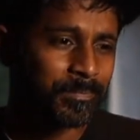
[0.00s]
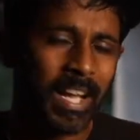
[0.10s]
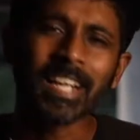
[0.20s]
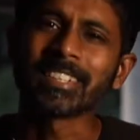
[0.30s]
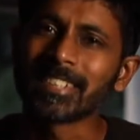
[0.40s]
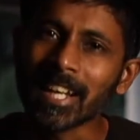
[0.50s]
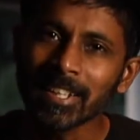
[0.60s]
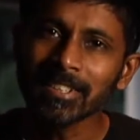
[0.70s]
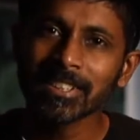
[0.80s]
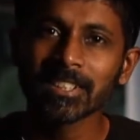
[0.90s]
guess,
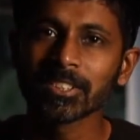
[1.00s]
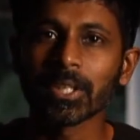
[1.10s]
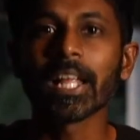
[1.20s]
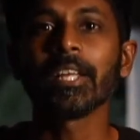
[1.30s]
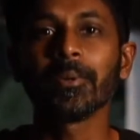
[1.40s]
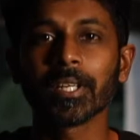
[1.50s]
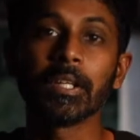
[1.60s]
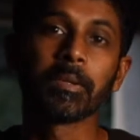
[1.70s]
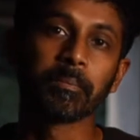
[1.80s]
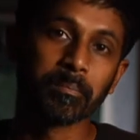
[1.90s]
settings so that you
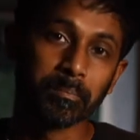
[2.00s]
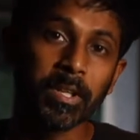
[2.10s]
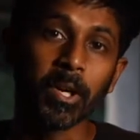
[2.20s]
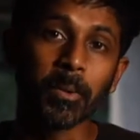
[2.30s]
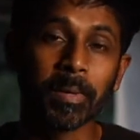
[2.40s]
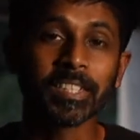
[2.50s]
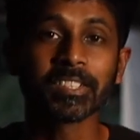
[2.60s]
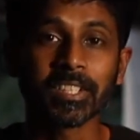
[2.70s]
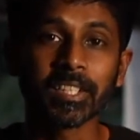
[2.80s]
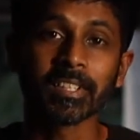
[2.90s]
can, you know,
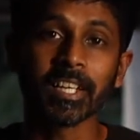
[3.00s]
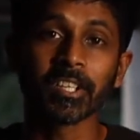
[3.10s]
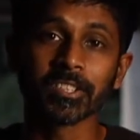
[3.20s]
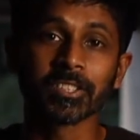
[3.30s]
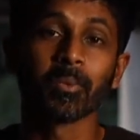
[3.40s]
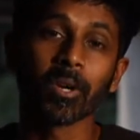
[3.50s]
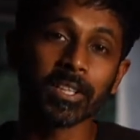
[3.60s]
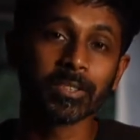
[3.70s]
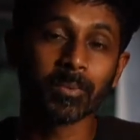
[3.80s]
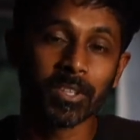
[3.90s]
basically get yours to work
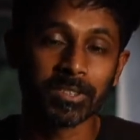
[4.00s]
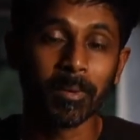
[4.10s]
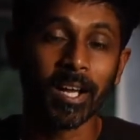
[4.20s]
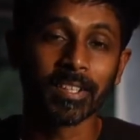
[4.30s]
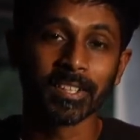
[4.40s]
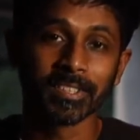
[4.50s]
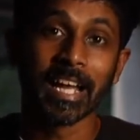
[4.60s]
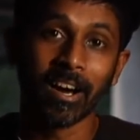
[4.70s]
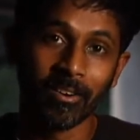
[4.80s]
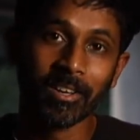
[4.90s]
as well as mine does
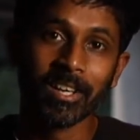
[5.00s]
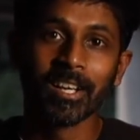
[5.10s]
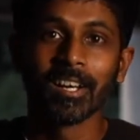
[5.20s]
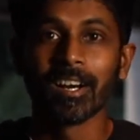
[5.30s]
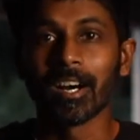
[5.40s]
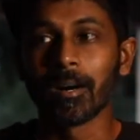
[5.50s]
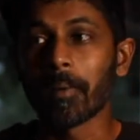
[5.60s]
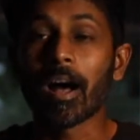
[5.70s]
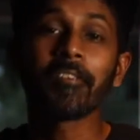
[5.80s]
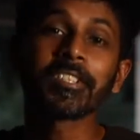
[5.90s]
now.
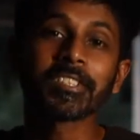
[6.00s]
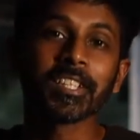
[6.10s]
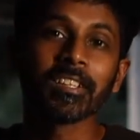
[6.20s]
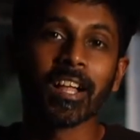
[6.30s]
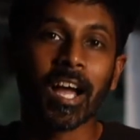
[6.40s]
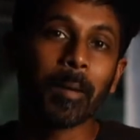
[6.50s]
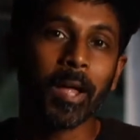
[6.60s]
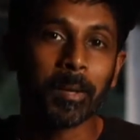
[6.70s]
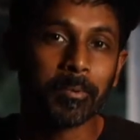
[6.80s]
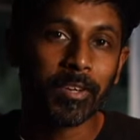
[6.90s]
Obviously, like, I'm
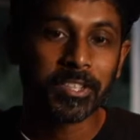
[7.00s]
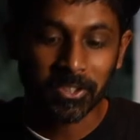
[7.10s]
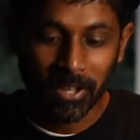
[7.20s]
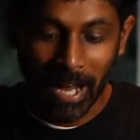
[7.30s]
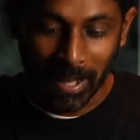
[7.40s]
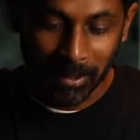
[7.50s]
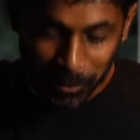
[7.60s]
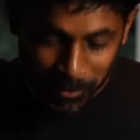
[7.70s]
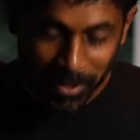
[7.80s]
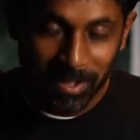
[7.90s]
not a professional at
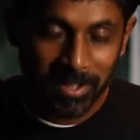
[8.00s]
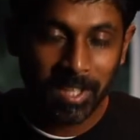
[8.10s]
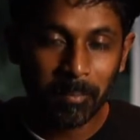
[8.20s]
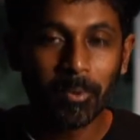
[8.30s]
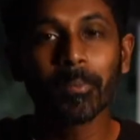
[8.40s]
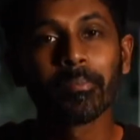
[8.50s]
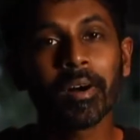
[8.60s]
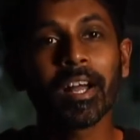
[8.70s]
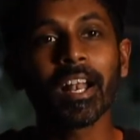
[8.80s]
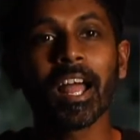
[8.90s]
using this gimbal,
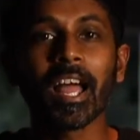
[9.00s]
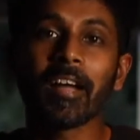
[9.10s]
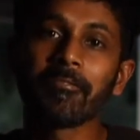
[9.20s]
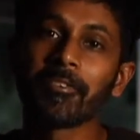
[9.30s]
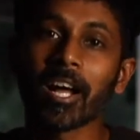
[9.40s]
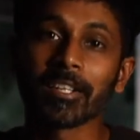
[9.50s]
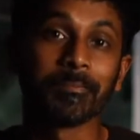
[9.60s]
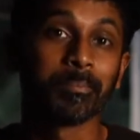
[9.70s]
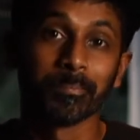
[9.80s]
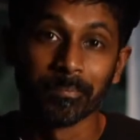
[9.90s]
but I have gotten
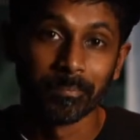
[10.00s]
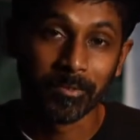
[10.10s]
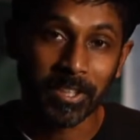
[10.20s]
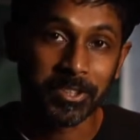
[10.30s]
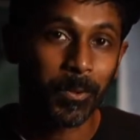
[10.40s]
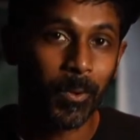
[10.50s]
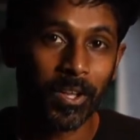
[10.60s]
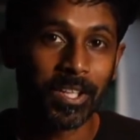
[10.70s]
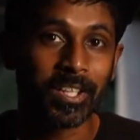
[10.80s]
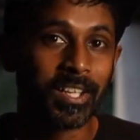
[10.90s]
professional
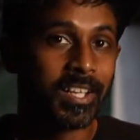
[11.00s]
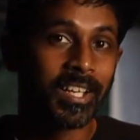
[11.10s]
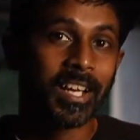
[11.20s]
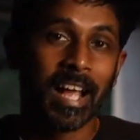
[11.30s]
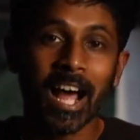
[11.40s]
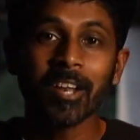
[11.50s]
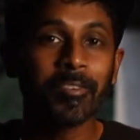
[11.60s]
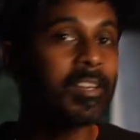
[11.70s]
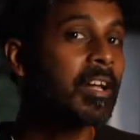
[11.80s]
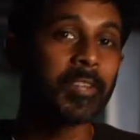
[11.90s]
quality out of
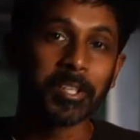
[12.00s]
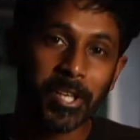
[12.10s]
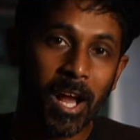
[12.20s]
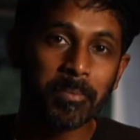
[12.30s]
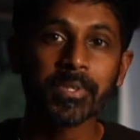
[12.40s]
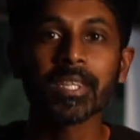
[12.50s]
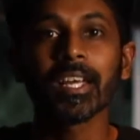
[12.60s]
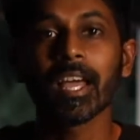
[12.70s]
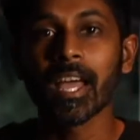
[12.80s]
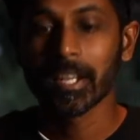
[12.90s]
it. I've done jobs with
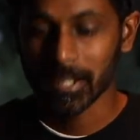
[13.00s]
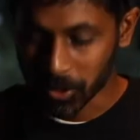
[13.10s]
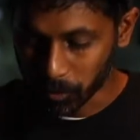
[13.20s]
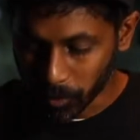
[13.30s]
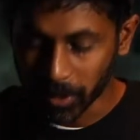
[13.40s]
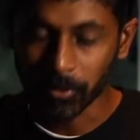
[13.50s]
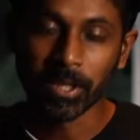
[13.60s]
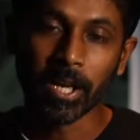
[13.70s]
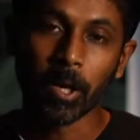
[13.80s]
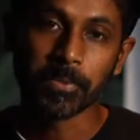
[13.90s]
it, and it's really,
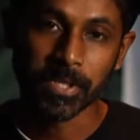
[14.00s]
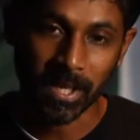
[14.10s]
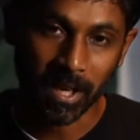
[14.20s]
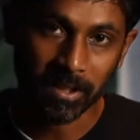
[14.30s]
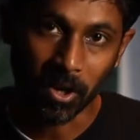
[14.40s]
really helped since I got the